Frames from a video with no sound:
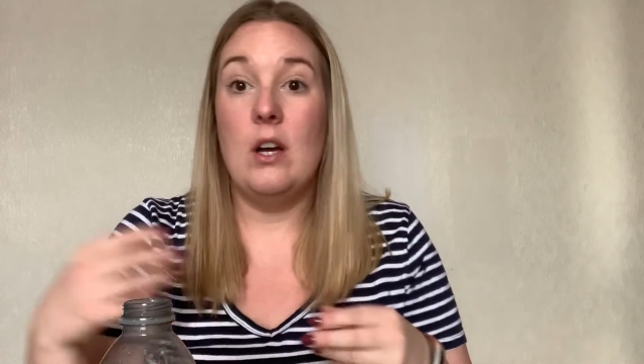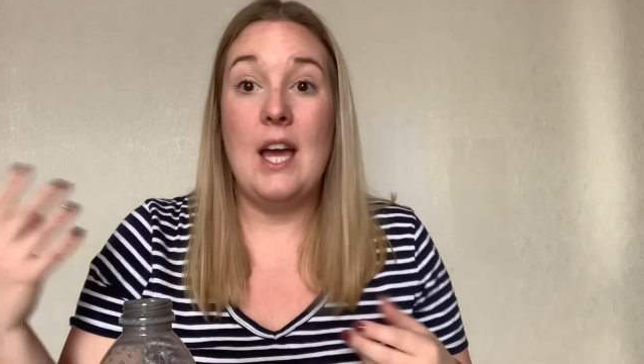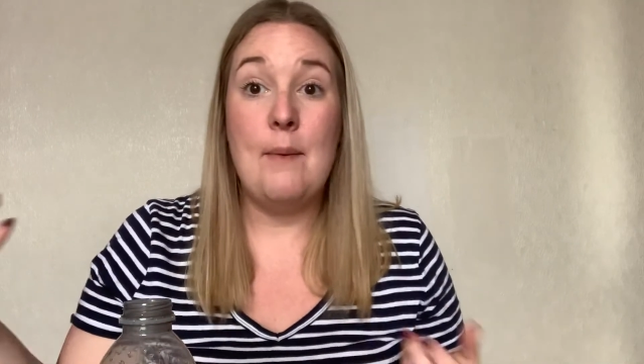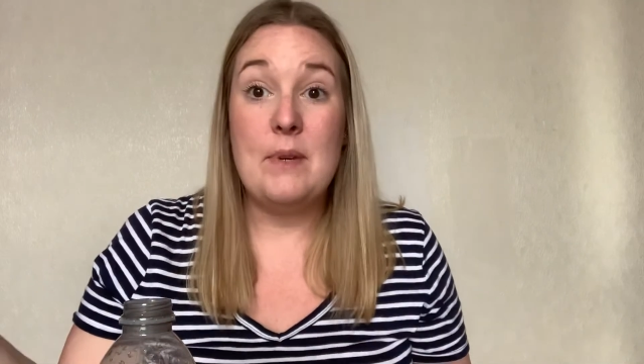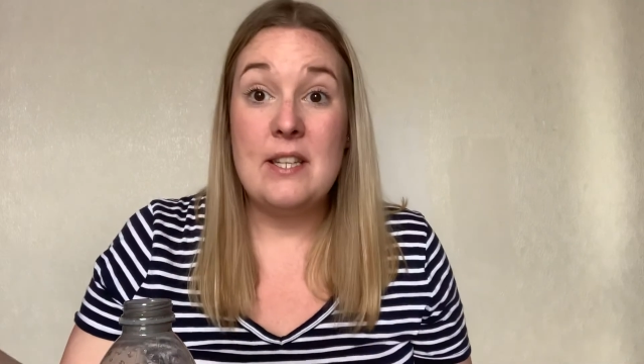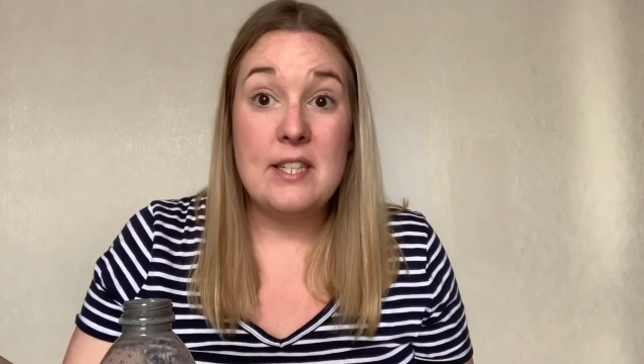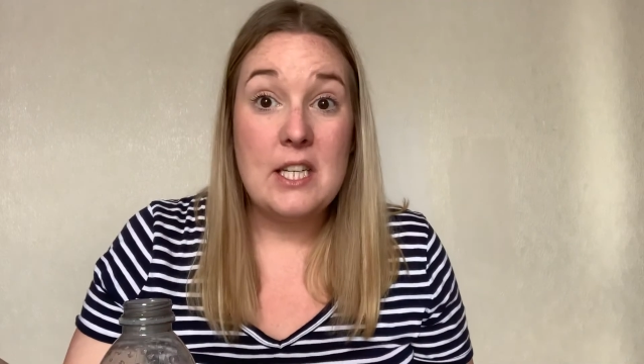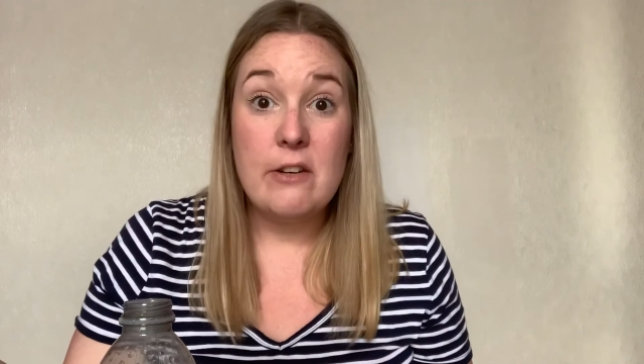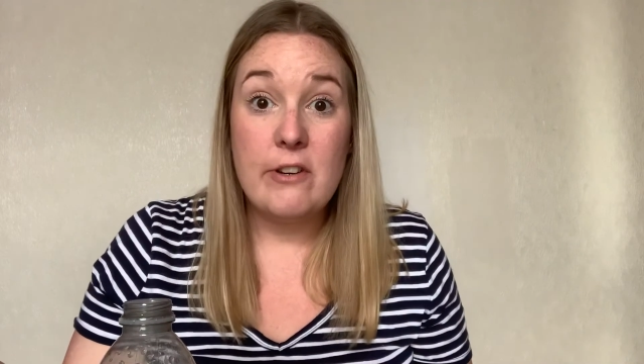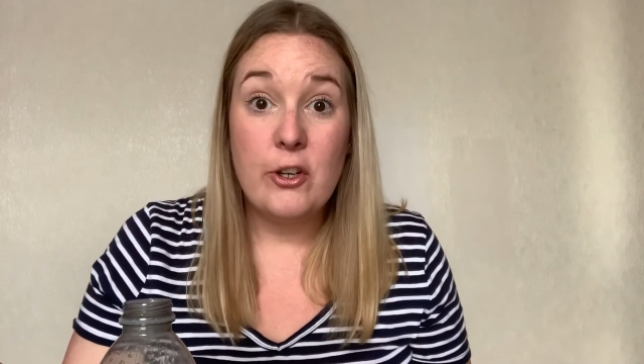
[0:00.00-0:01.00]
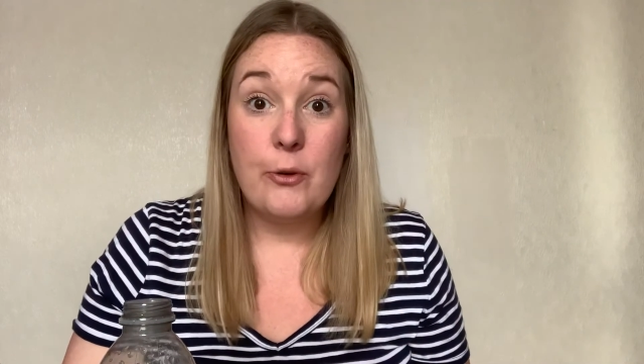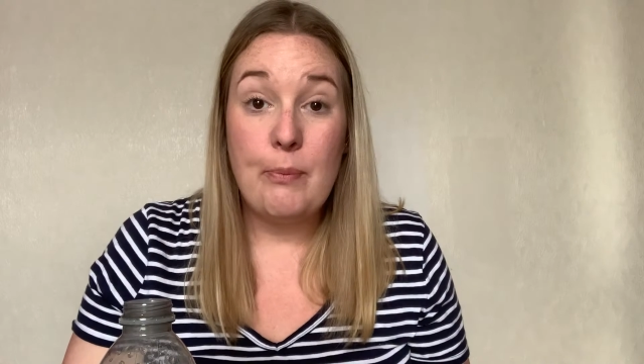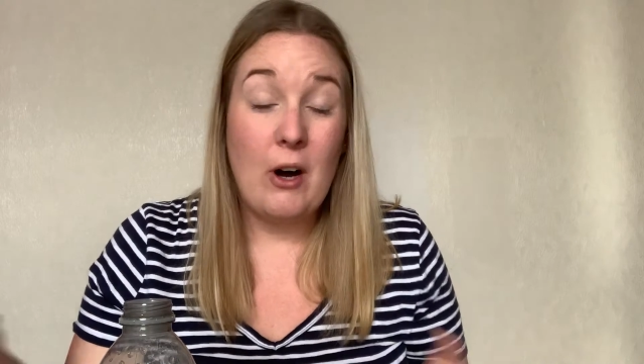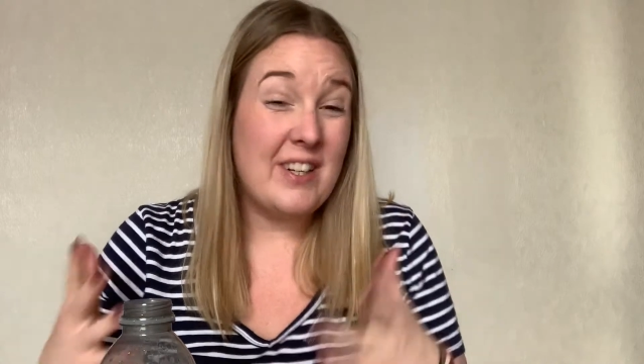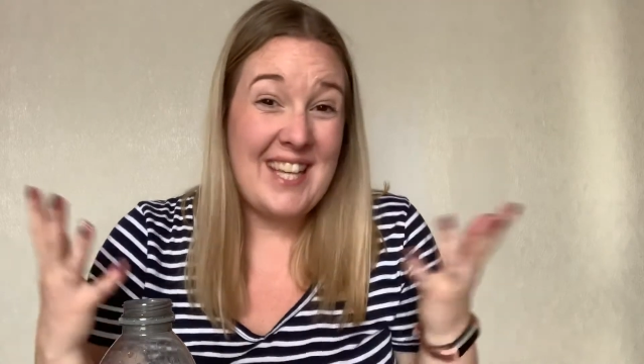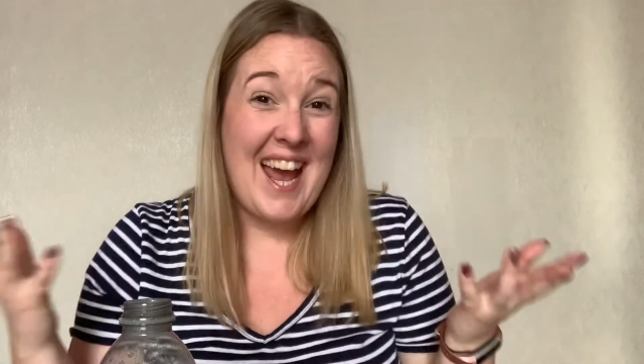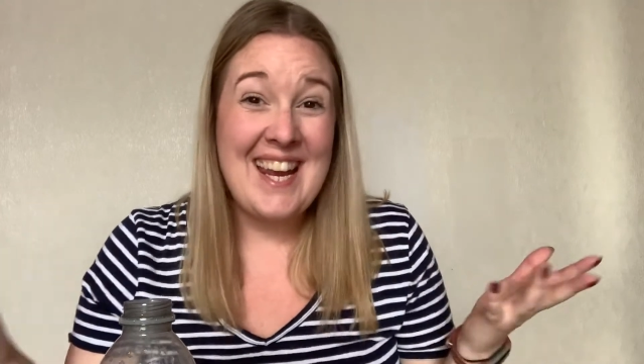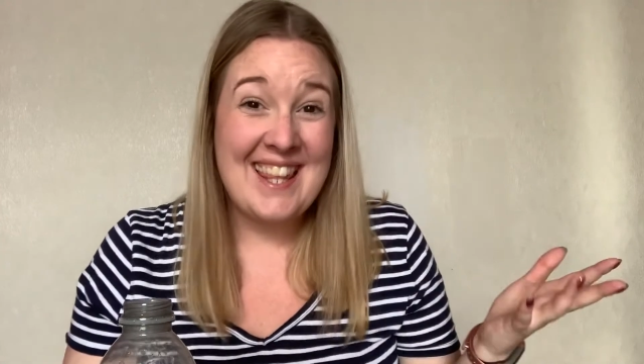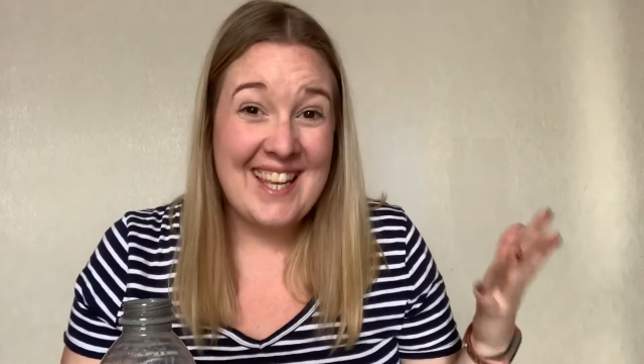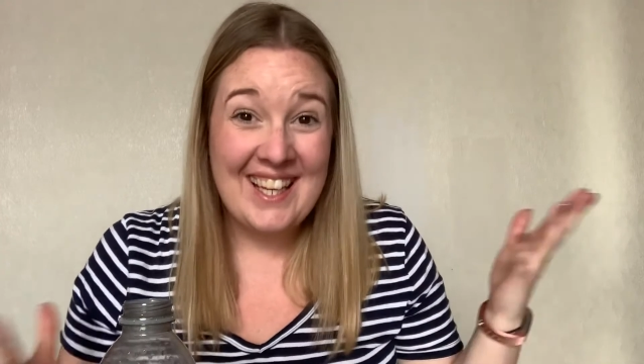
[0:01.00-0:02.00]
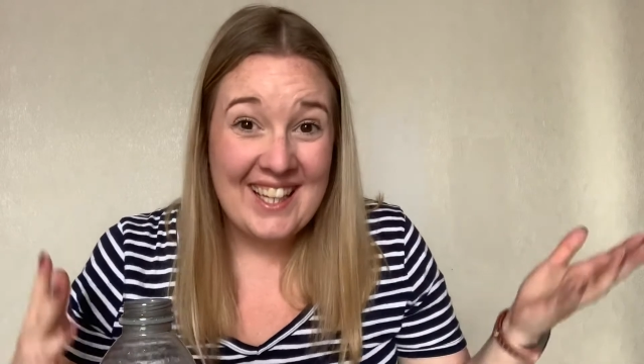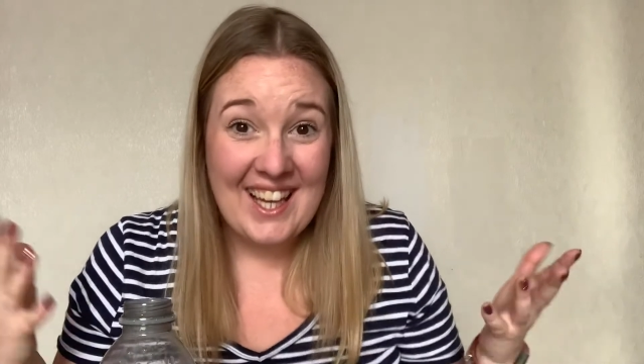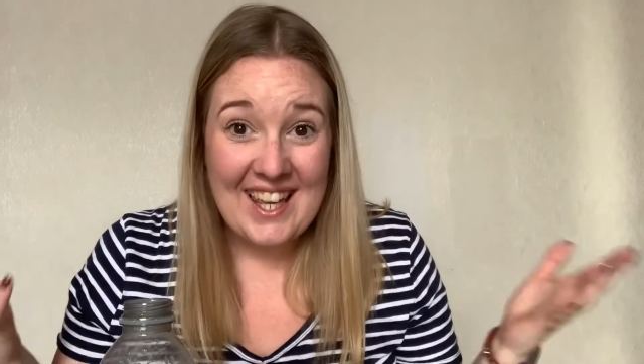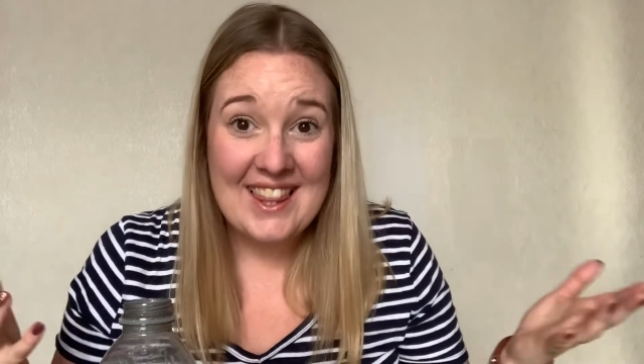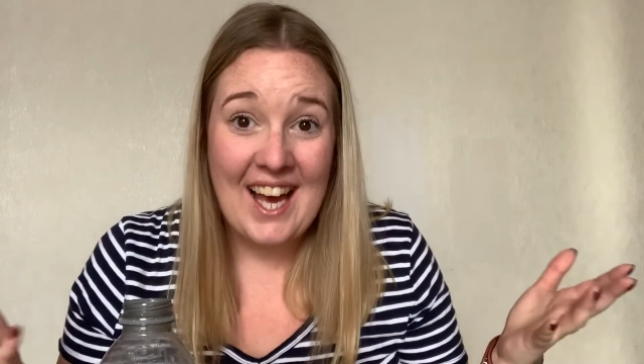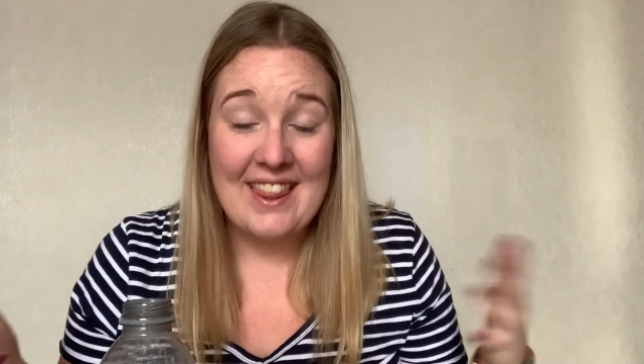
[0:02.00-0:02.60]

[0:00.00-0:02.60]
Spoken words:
empty cereal box, anything like that